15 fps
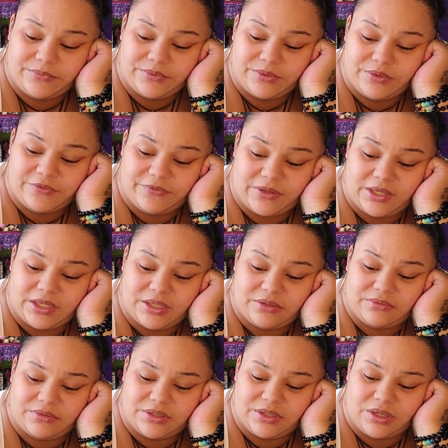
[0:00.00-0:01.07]
You're finding it
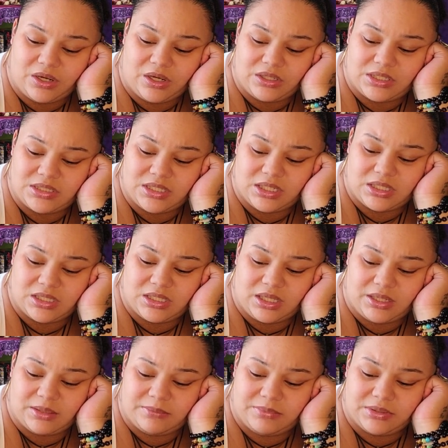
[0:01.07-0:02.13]
really hard to take
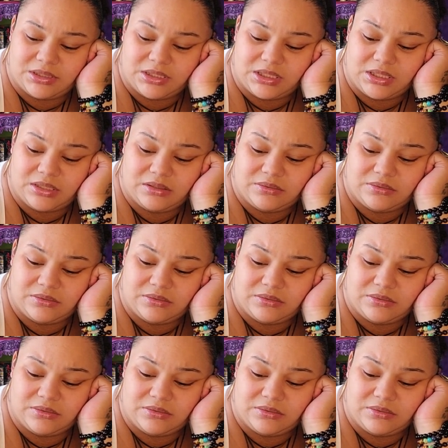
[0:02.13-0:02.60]
accountability.